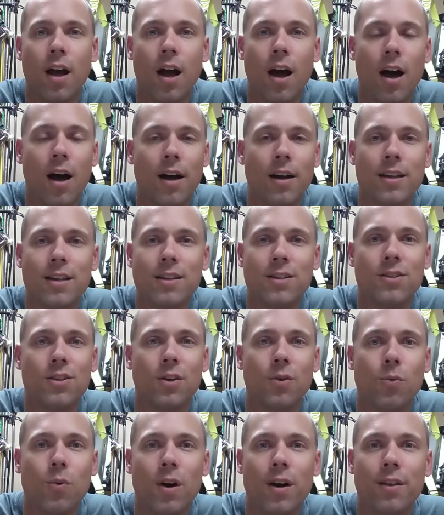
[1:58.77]
Uh, he is
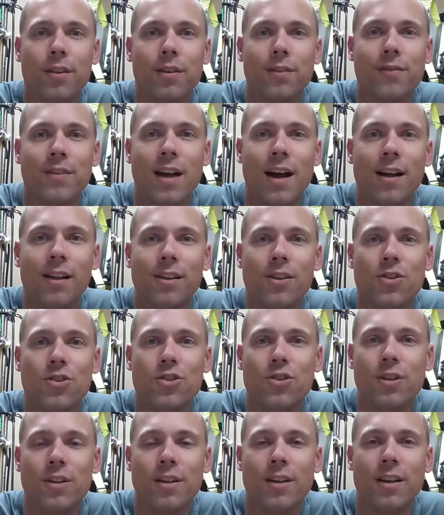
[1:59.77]
a wealth of
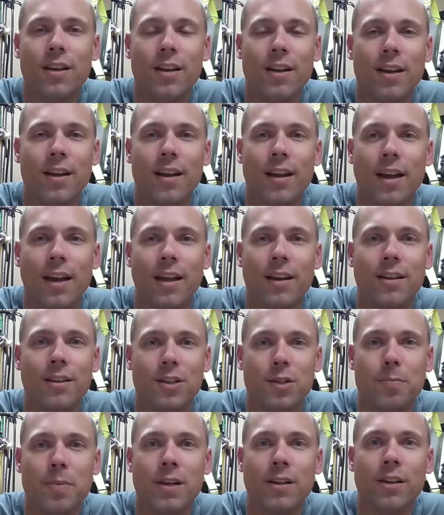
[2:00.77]
knowledge and
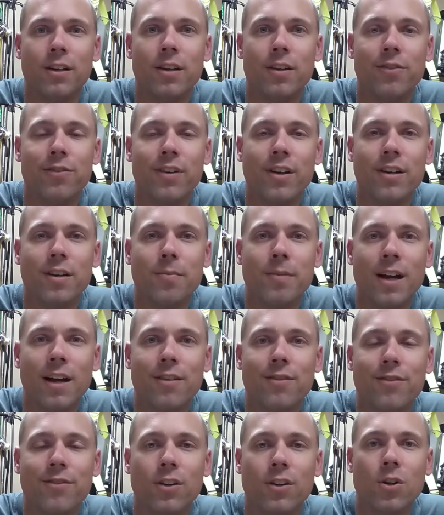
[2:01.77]
has been a good friend of
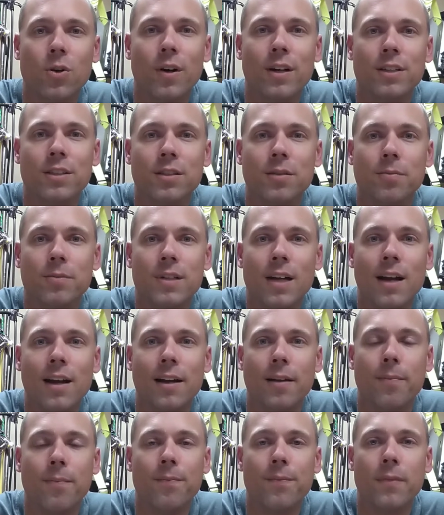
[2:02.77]
mine quite some
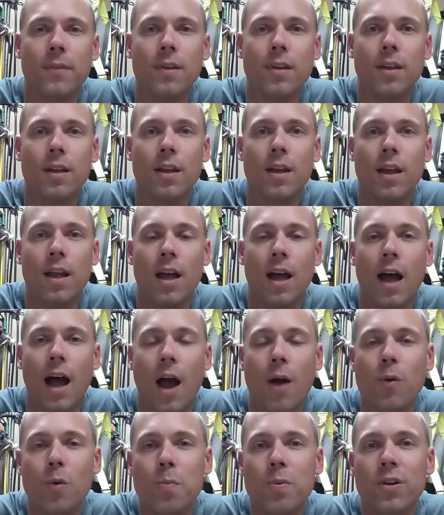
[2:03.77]
time.
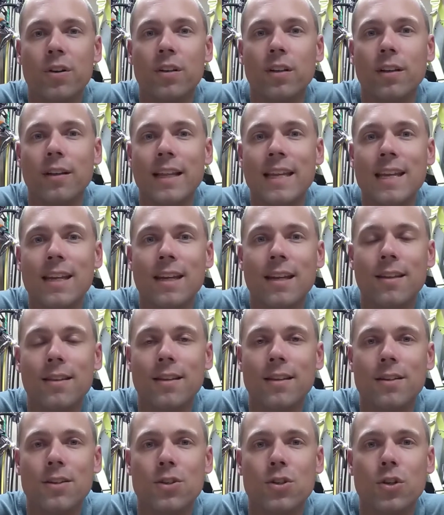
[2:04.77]
I will put a link in
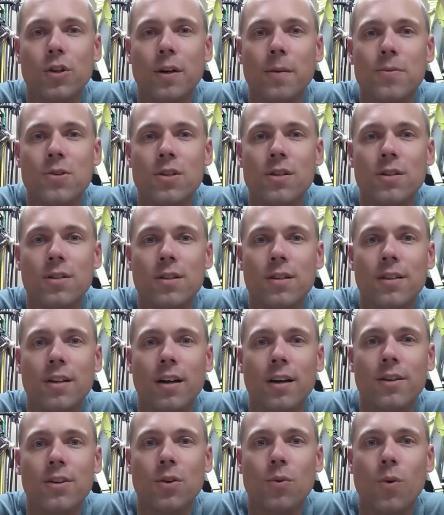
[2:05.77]
the description to
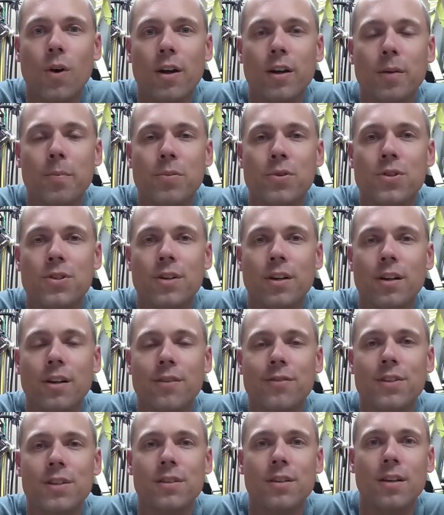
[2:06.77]
the underwater
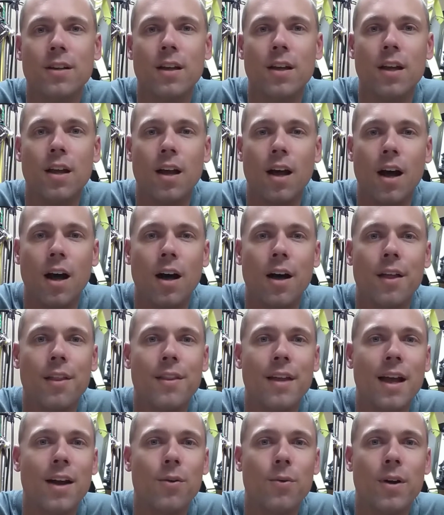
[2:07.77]
preserves. Uh,
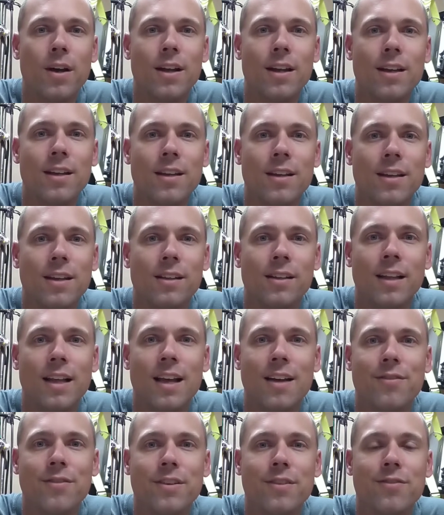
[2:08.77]
that way it'll
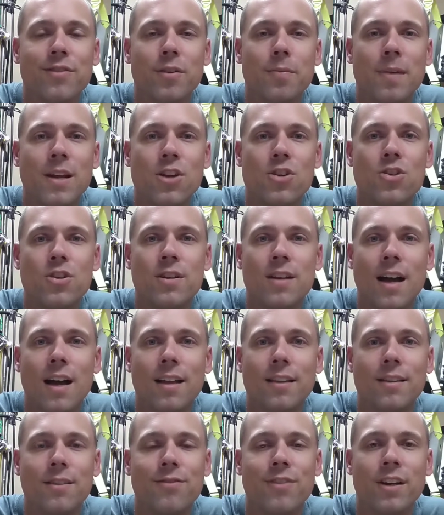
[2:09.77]
have information
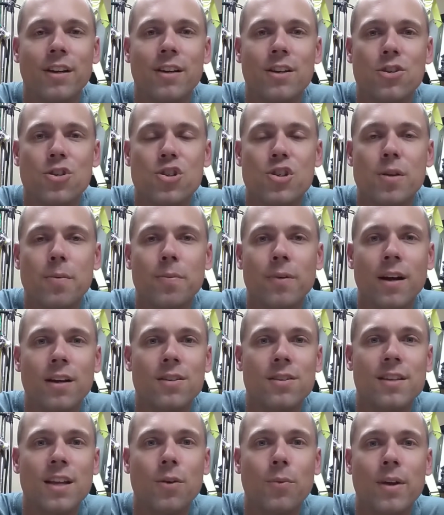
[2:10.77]
on the various
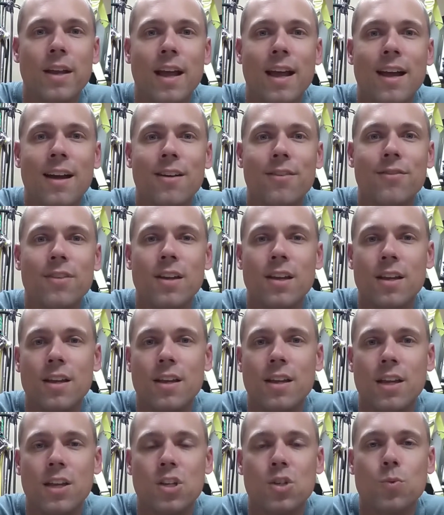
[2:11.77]
shipwrecks that we have
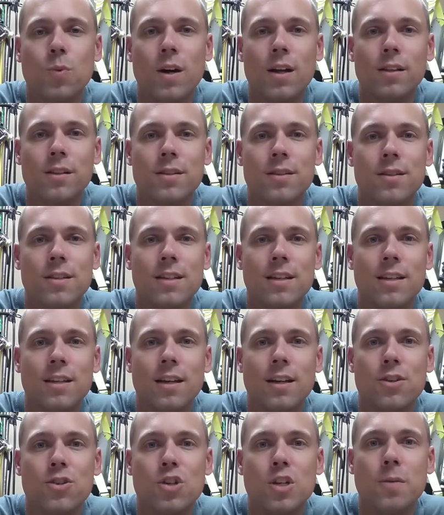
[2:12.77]
as well as the
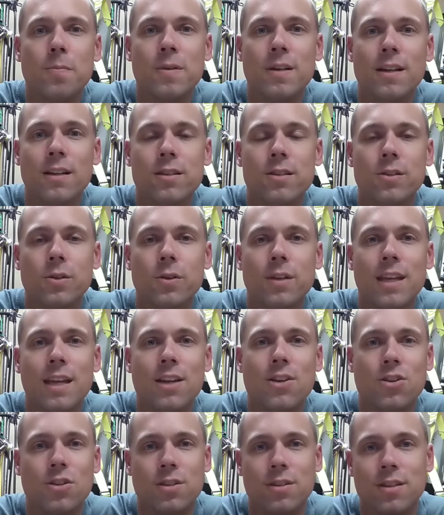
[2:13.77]
uh, GPS
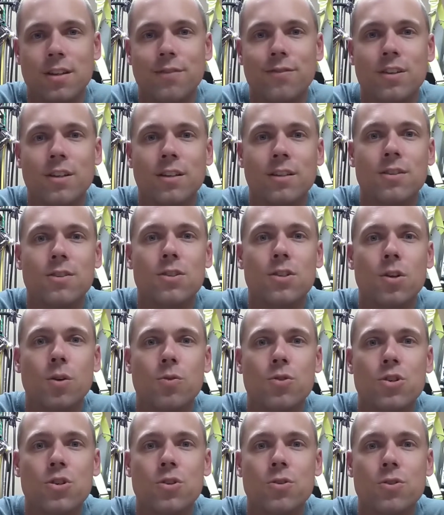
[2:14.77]
locations if you
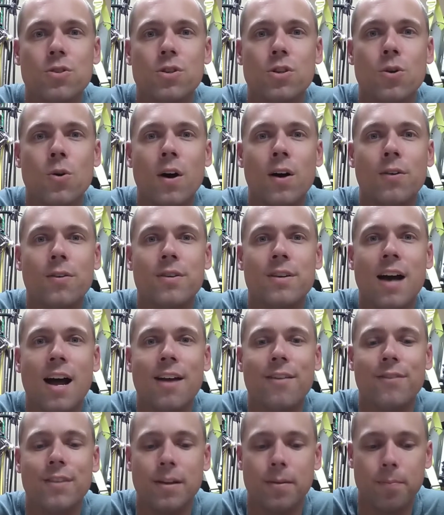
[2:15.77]
so choose to go out and
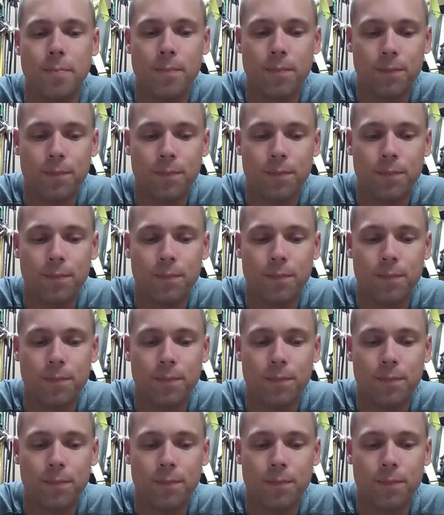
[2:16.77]
dive them.